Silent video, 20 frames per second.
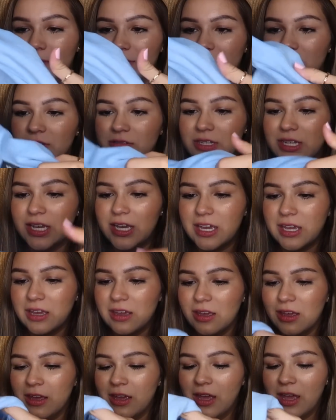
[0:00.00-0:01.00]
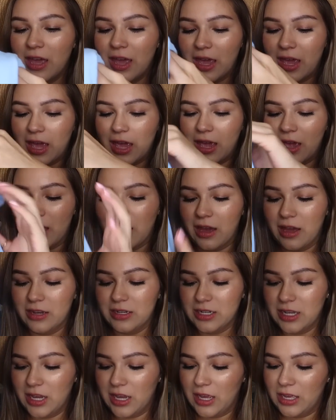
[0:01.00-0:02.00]
I'm using,
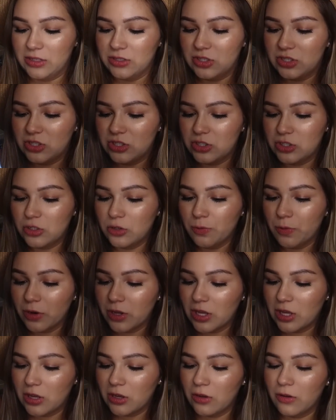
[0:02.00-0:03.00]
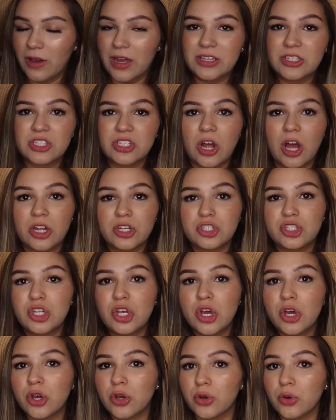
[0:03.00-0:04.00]
and it's super cute. It's not
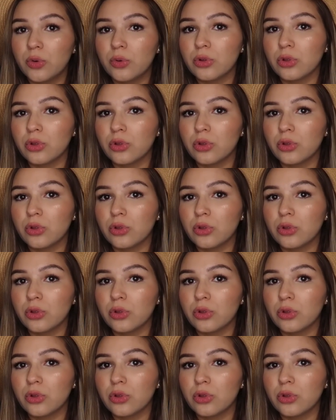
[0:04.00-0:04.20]
too